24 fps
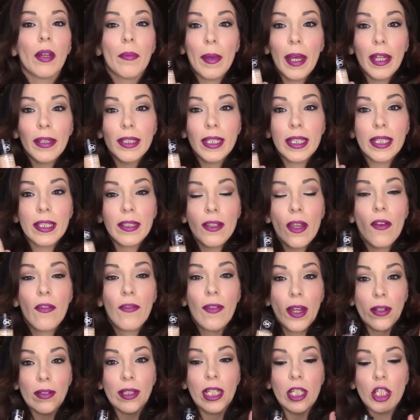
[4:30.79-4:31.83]
about this
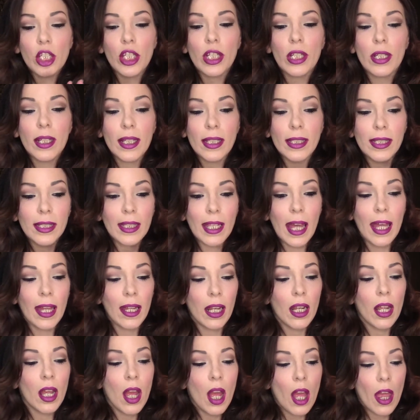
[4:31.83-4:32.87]
foundation is
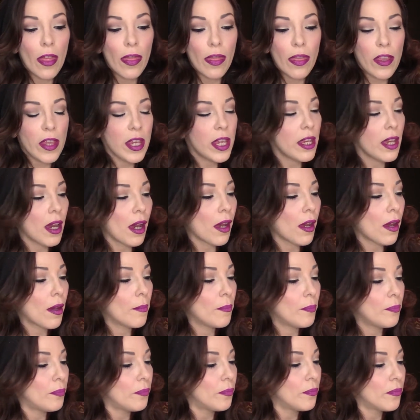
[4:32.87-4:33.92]
that the
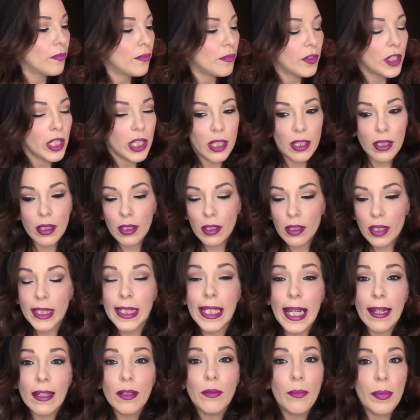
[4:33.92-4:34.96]

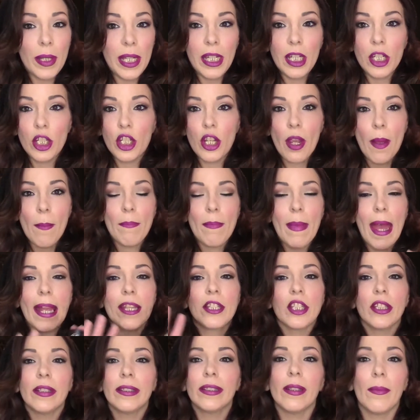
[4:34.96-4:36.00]
sand beige
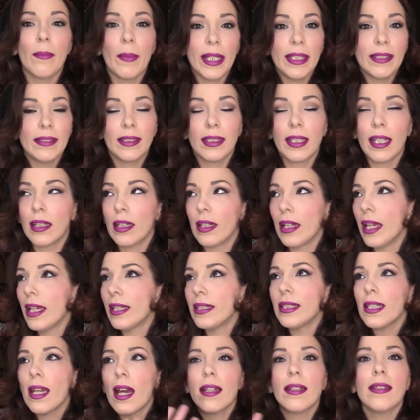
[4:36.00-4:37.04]
matches my skin.
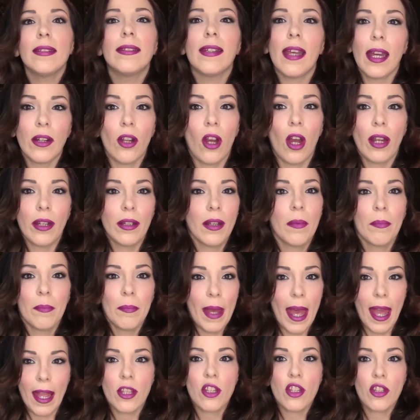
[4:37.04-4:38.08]
It's a dead-on
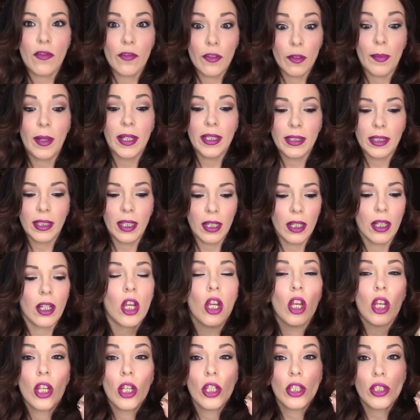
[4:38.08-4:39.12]
match for my skin.
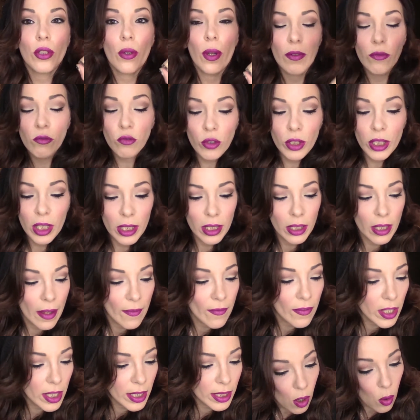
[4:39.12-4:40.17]
So I really
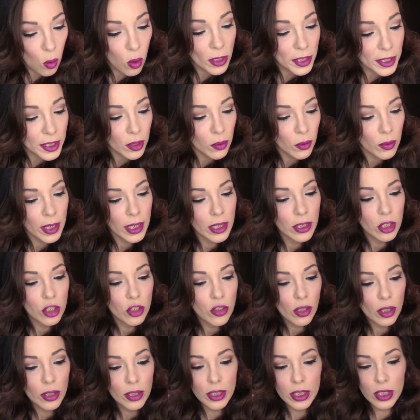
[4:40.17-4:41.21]
love this. Also in the
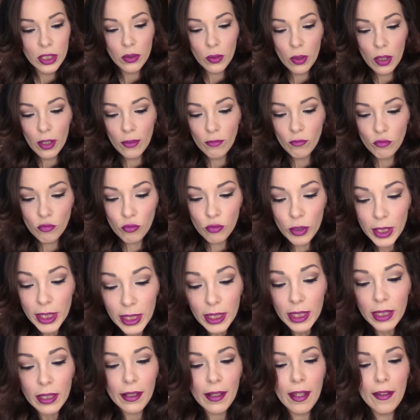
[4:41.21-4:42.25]
drugstore,
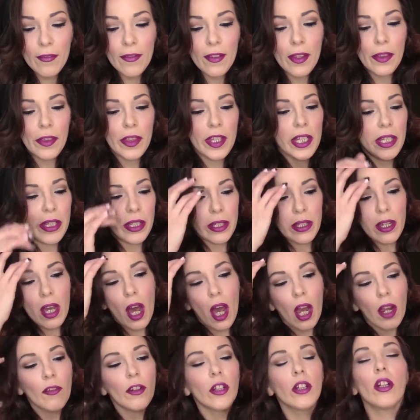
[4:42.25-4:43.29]
really love the
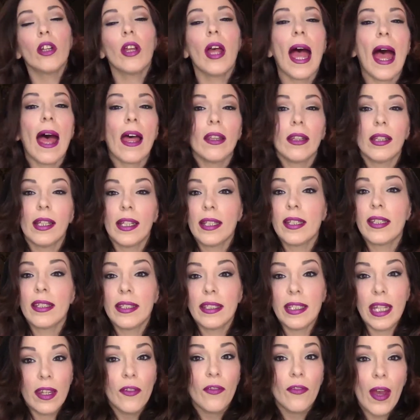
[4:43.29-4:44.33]
CoverGirl Outlet
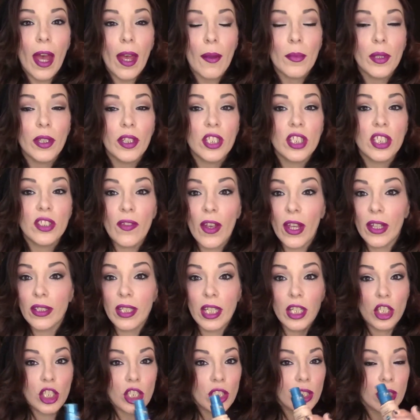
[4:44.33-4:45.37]
Stay Fabulous
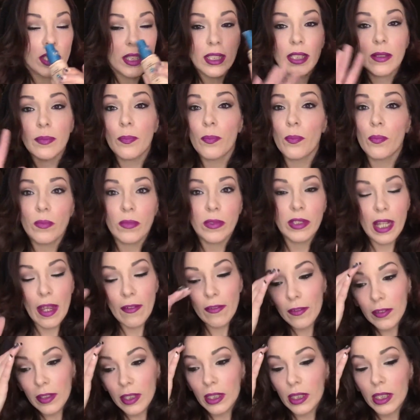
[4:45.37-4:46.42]
foundation. This is
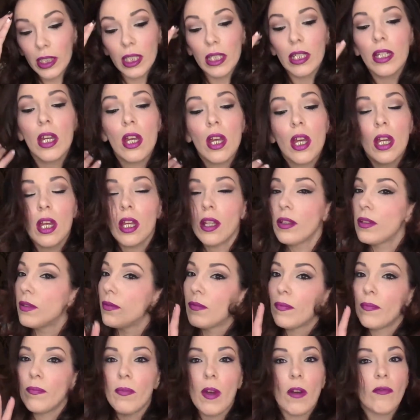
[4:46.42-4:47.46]
definitely
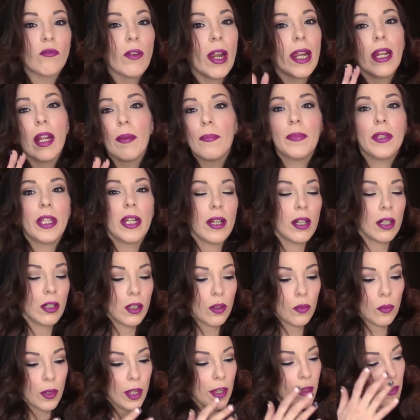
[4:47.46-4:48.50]
right up there
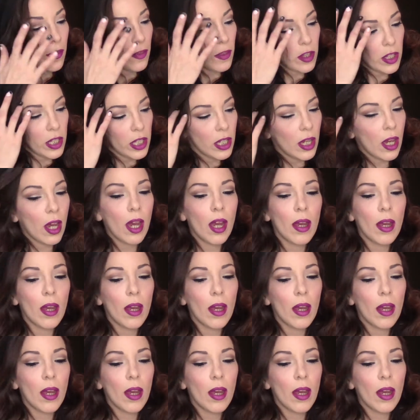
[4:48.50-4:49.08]
with the